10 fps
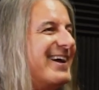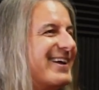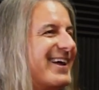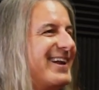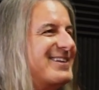
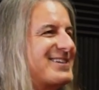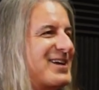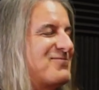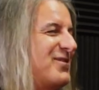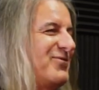and it's
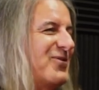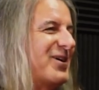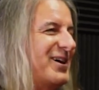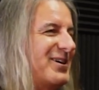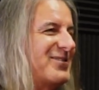like
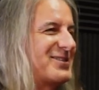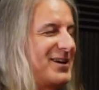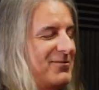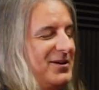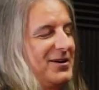before it was
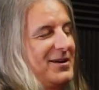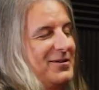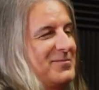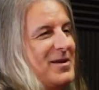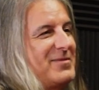like, well, I
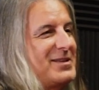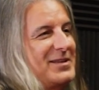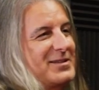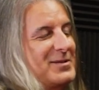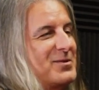don't know, maybe
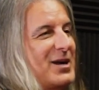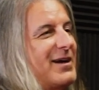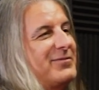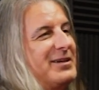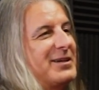some
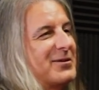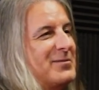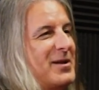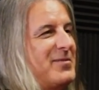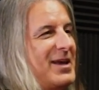traffic,
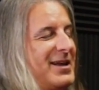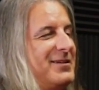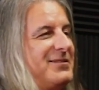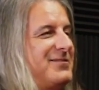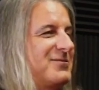or maybe had
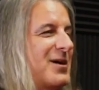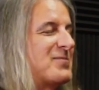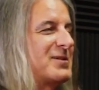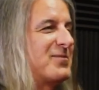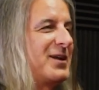to
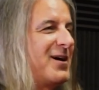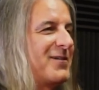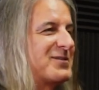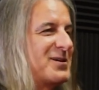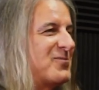drop something
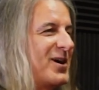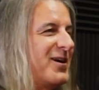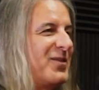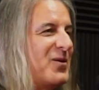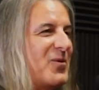off somewhere
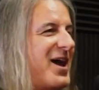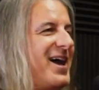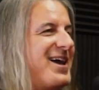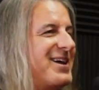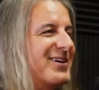on the
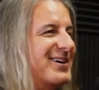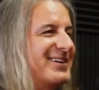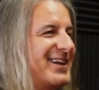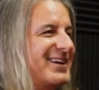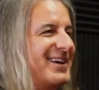way, or
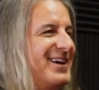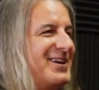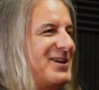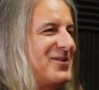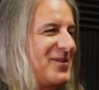like, yeah, I
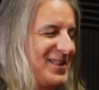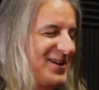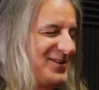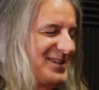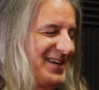mean, you know, quite a
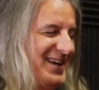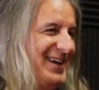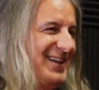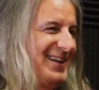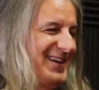few was,
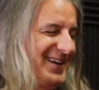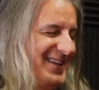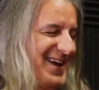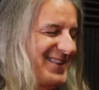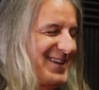things could.
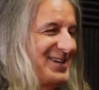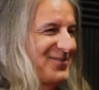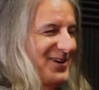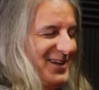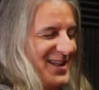Yeah, could things
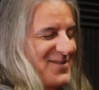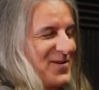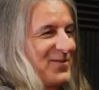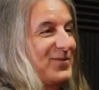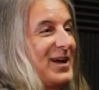were a lot
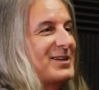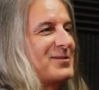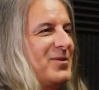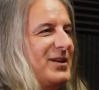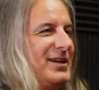more
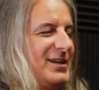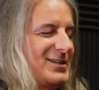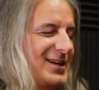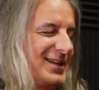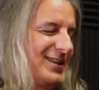flexible, and
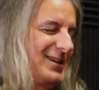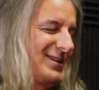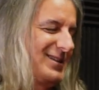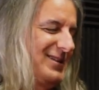it's like this